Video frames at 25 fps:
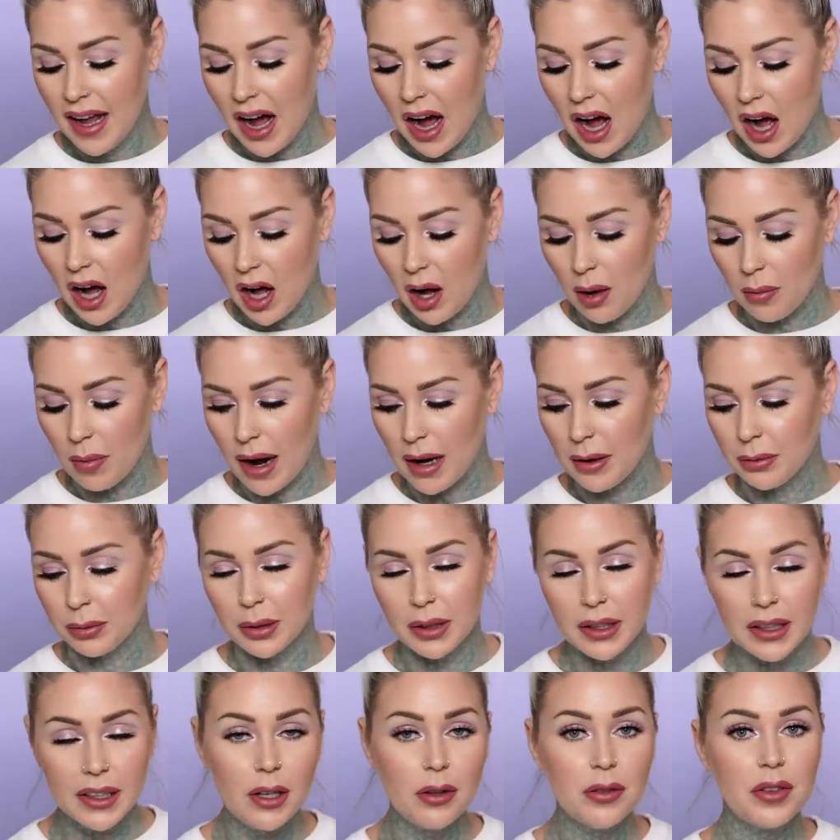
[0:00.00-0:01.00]
I
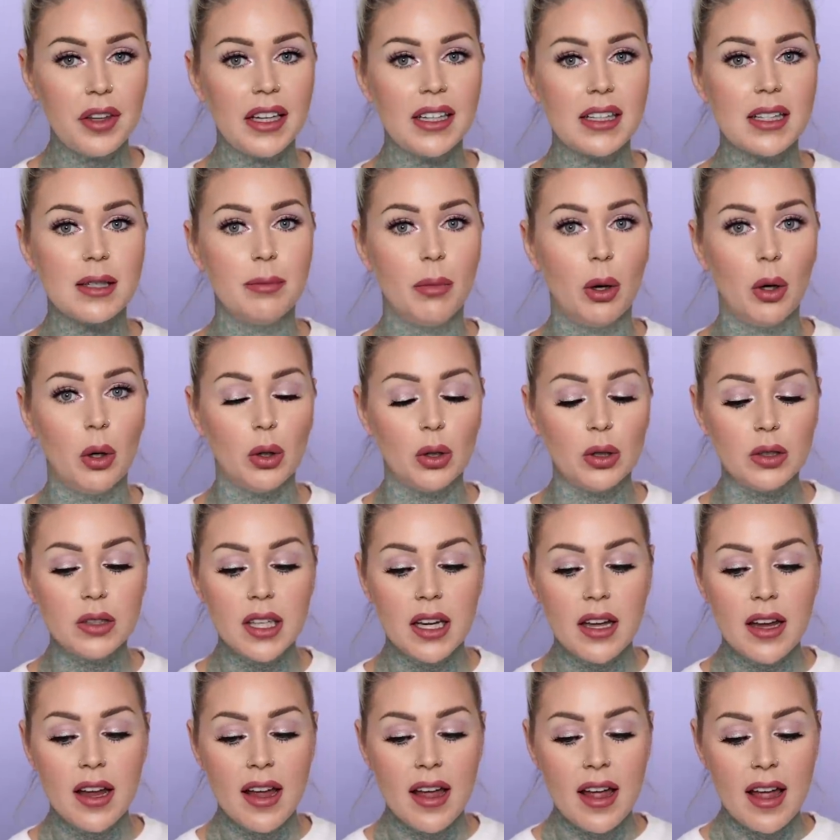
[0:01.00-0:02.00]
really don't think it's
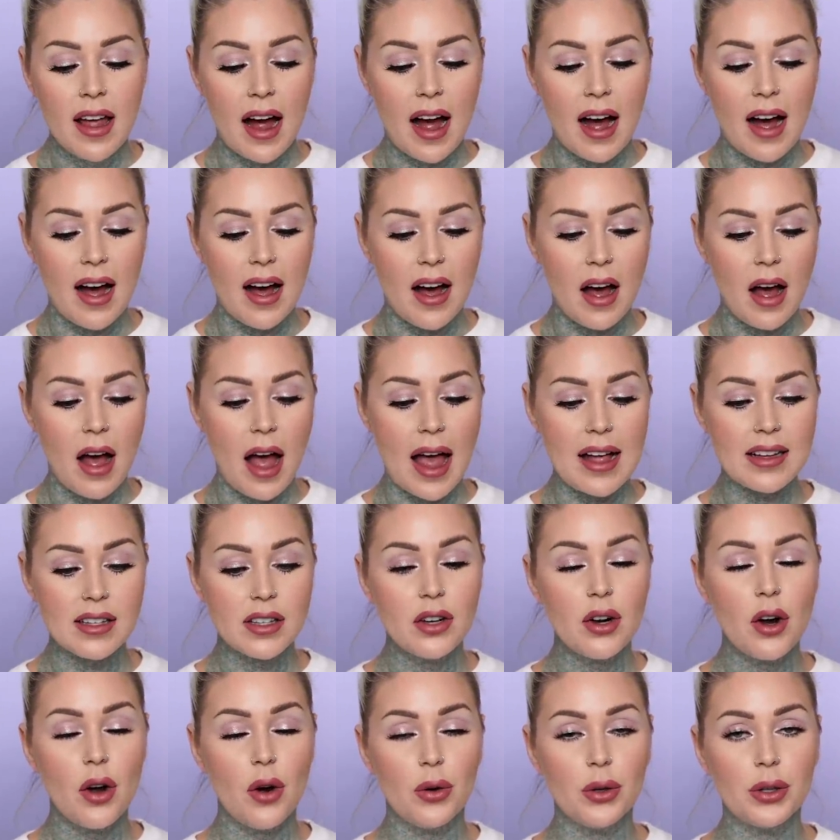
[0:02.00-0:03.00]
mold. As
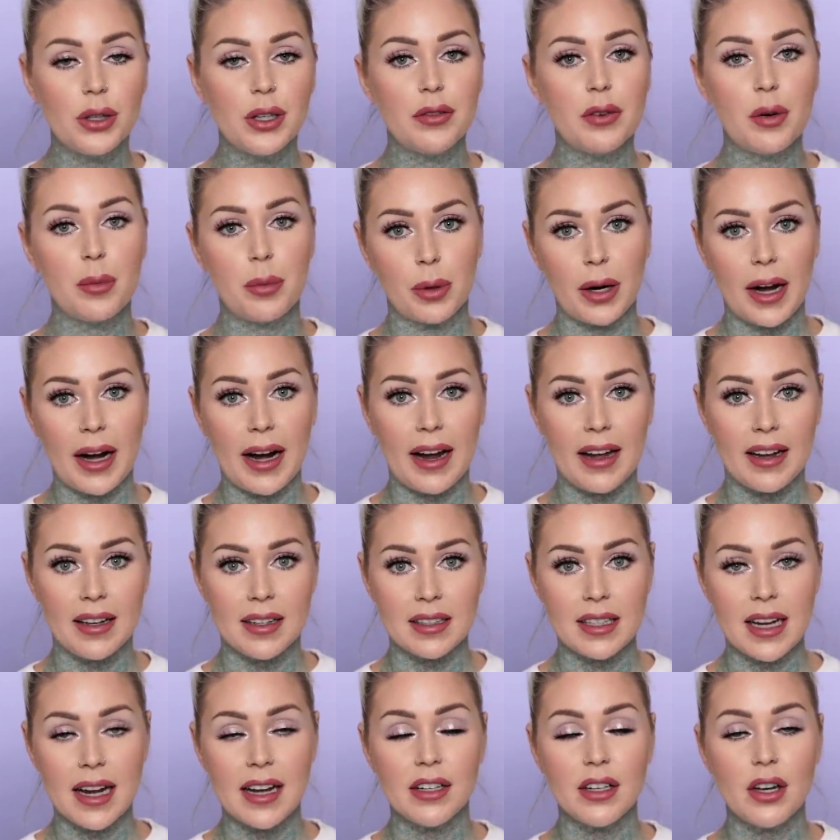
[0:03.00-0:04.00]
an owner of a
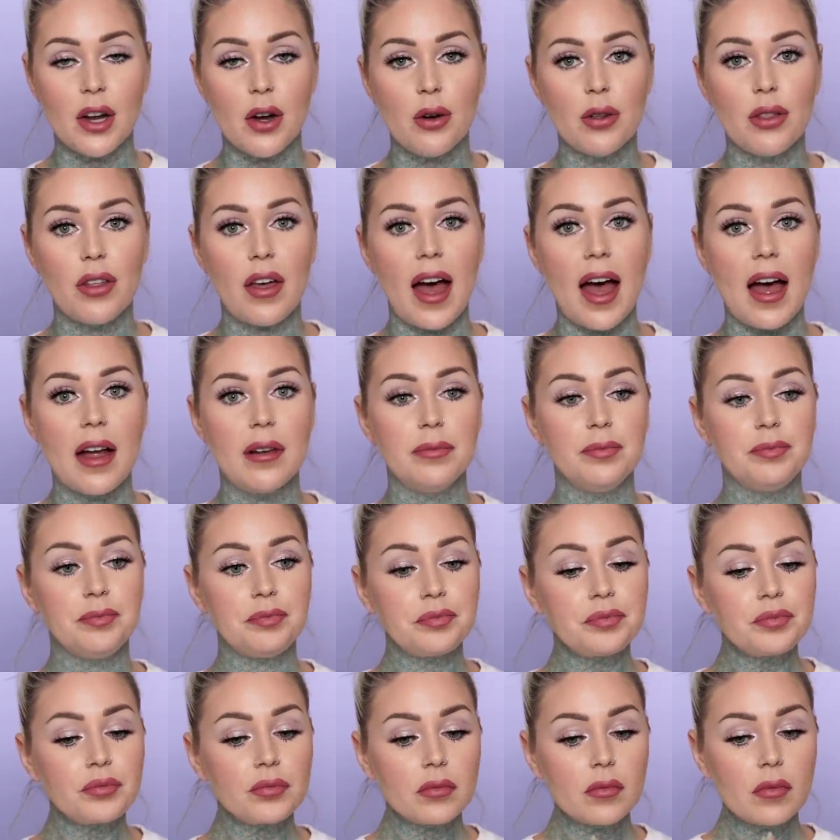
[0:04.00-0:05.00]
brand, I know that
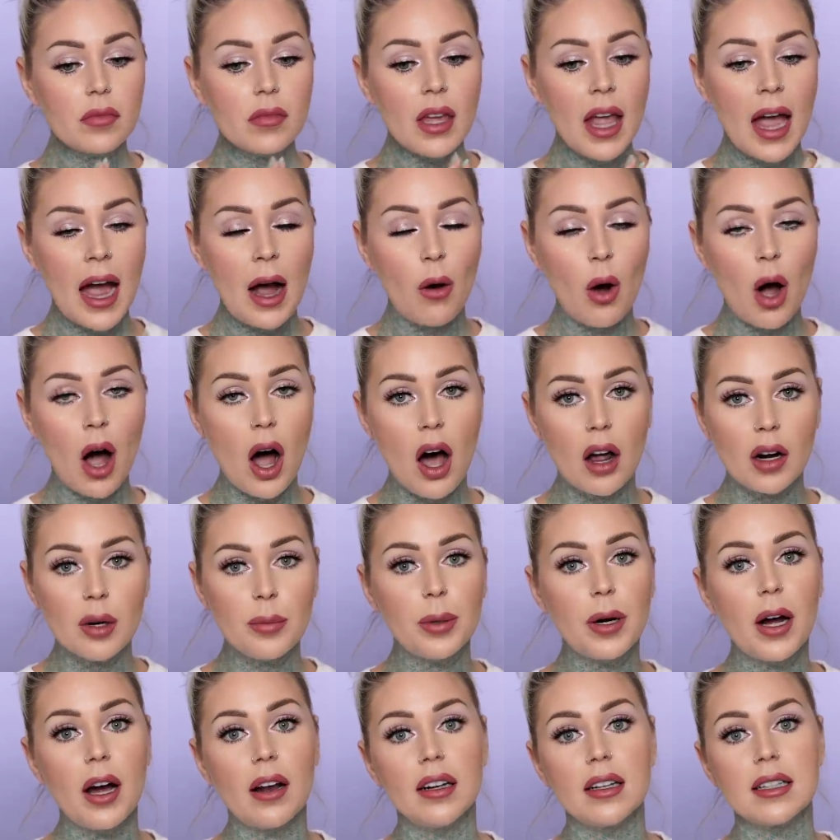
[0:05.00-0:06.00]
how hot a
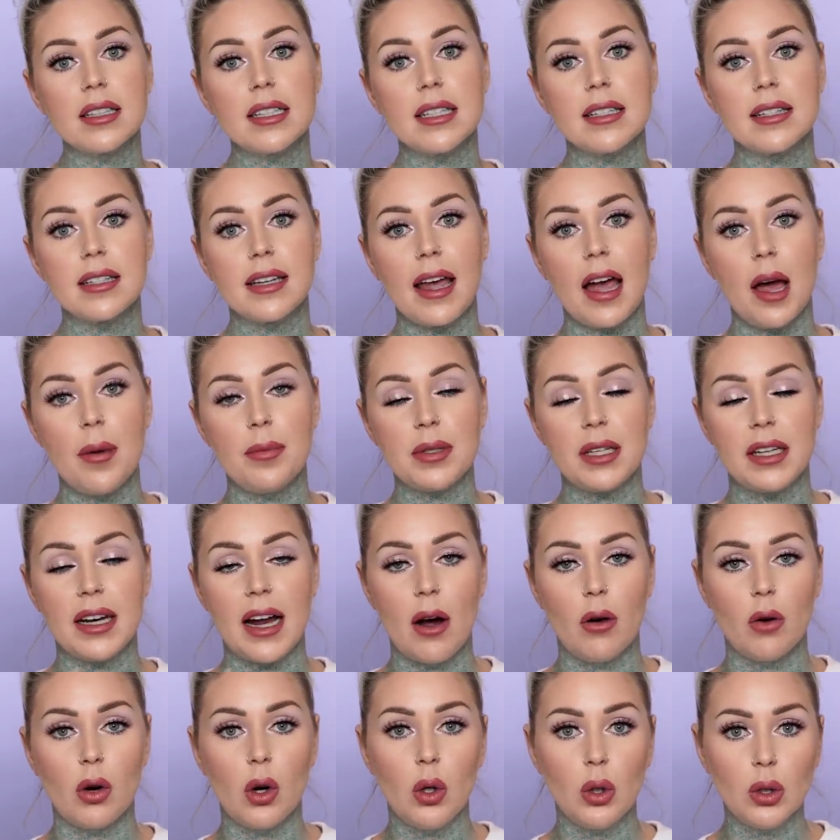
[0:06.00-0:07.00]
product is kept and
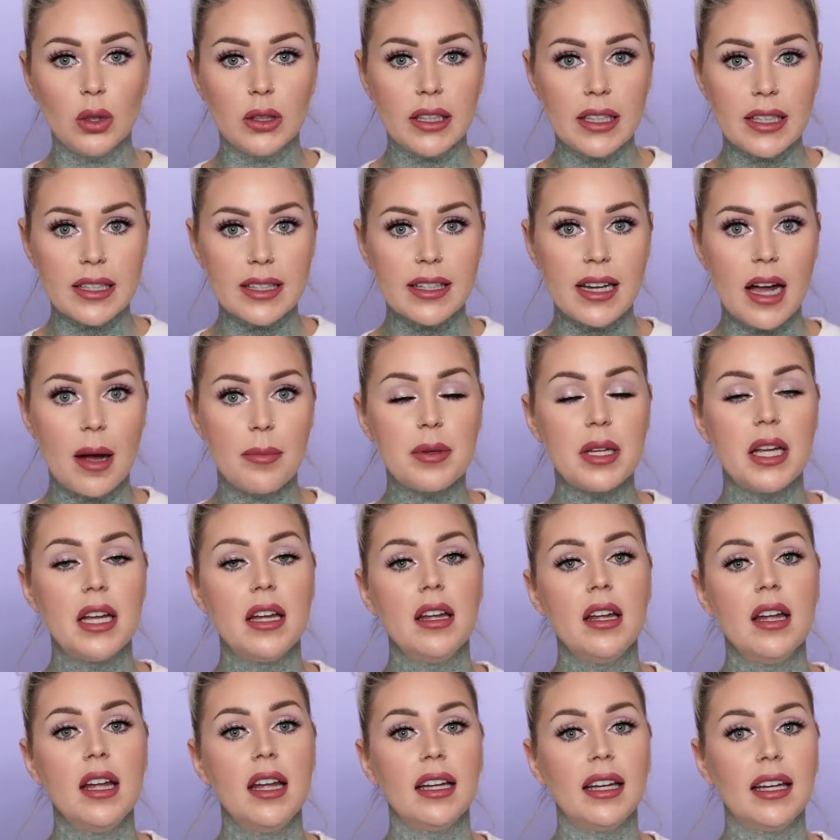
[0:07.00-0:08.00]
how cold it is kept
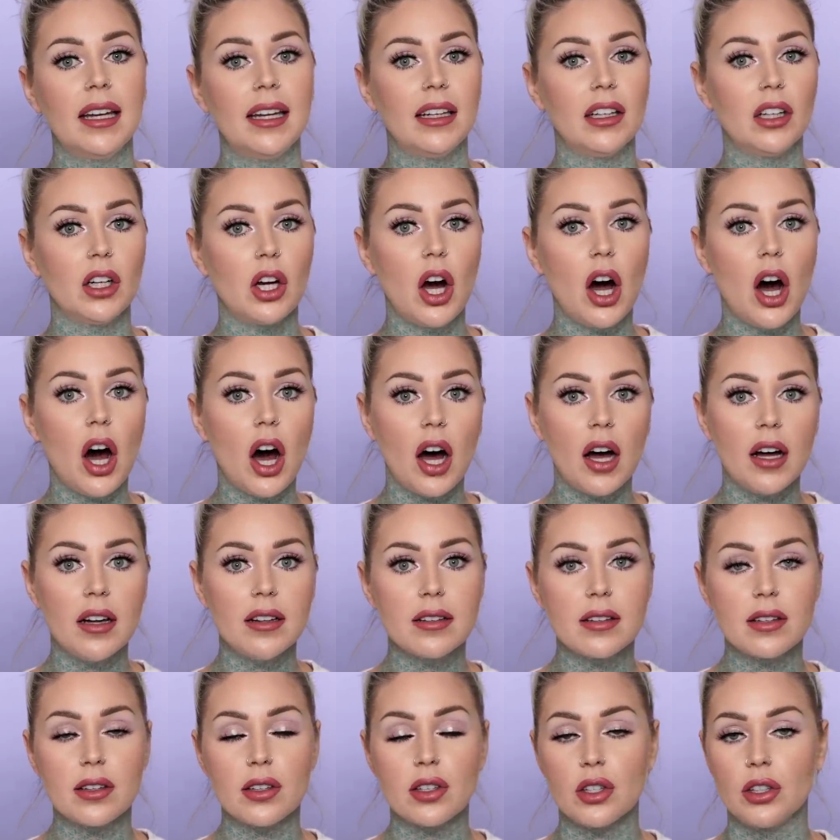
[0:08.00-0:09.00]
can
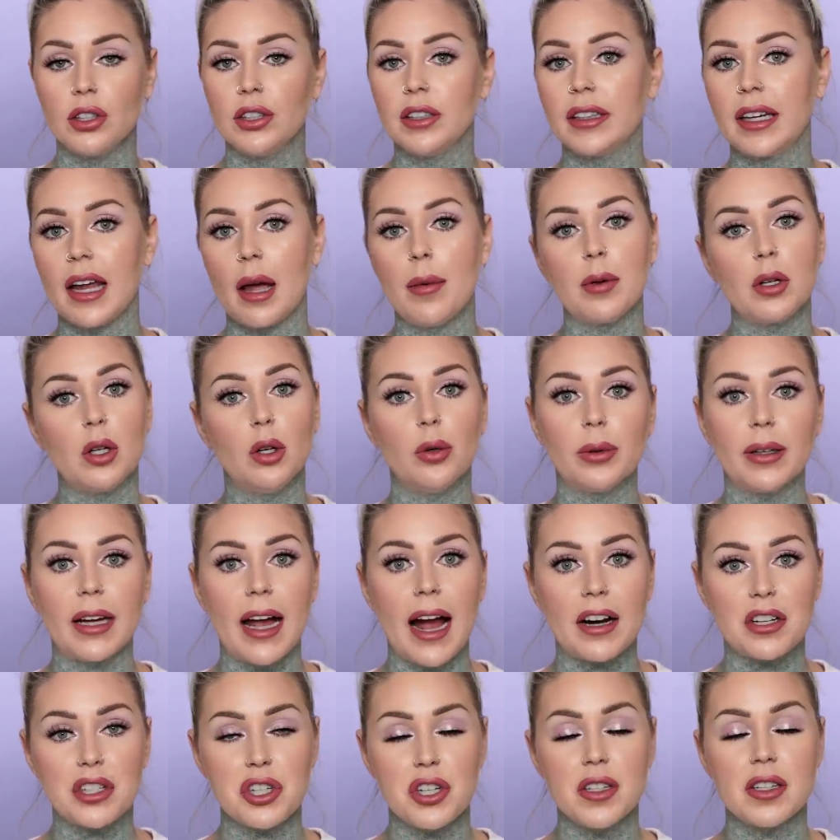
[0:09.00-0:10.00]
cause certain chemical
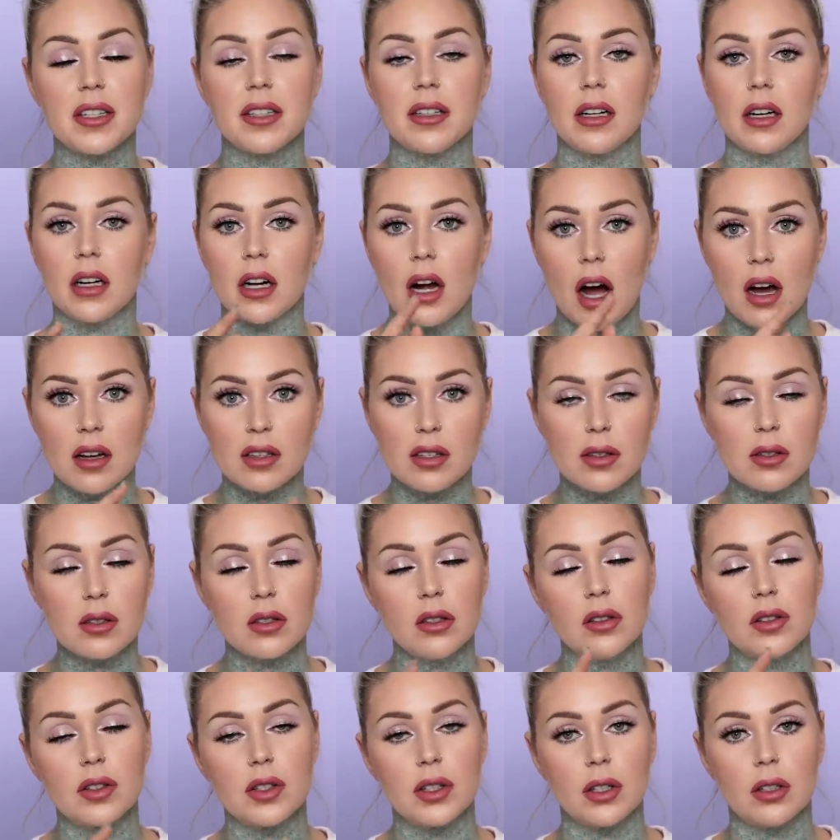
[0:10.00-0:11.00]
reactions and could cause those
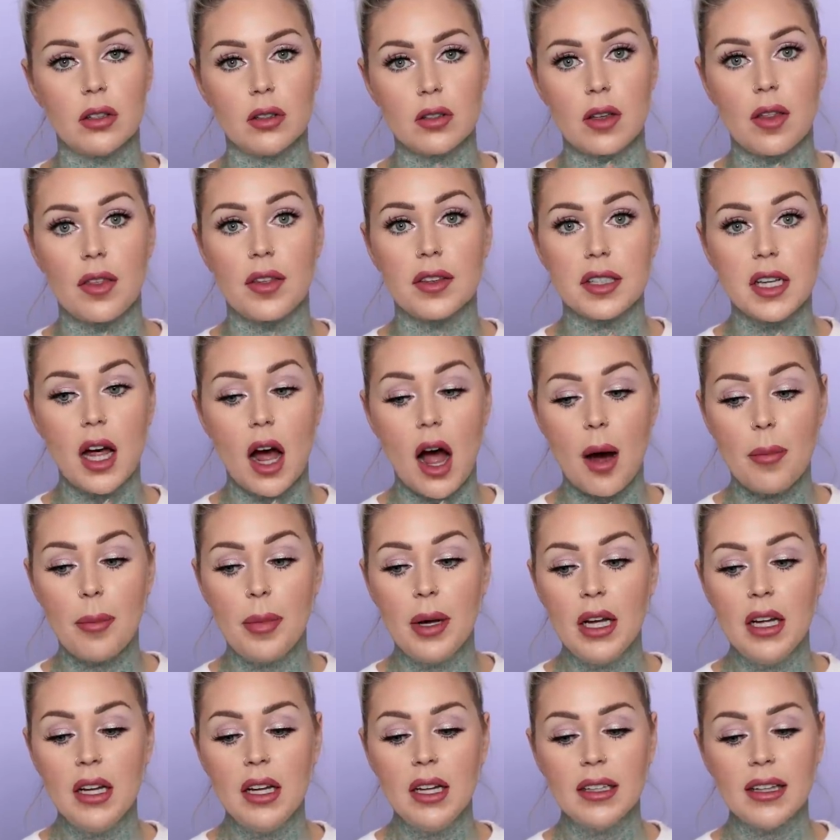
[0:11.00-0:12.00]
little circles on the
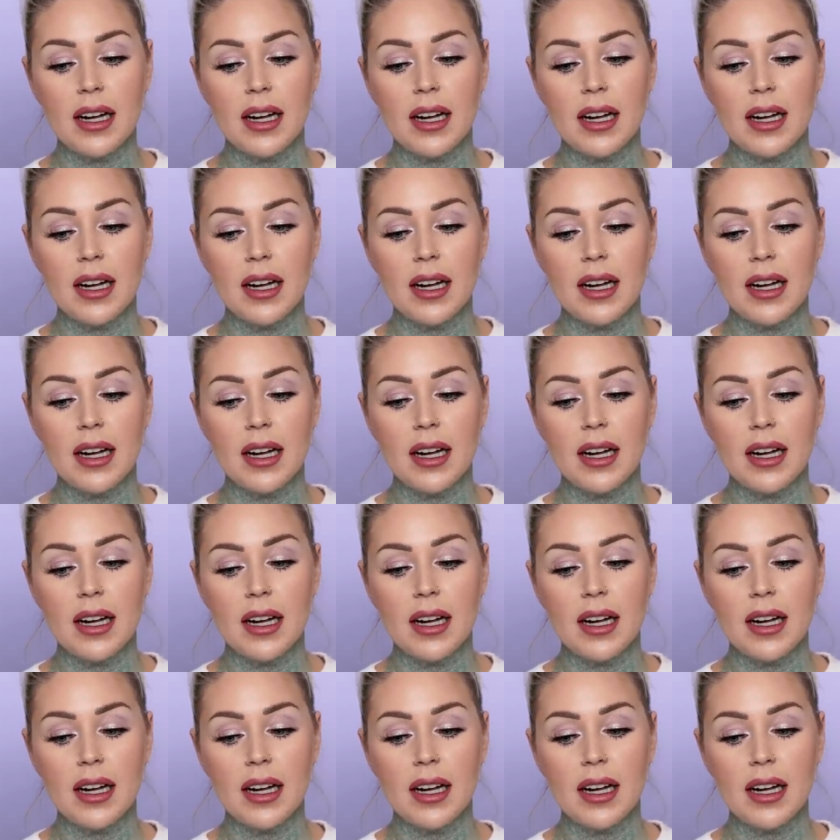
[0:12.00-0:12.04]
top.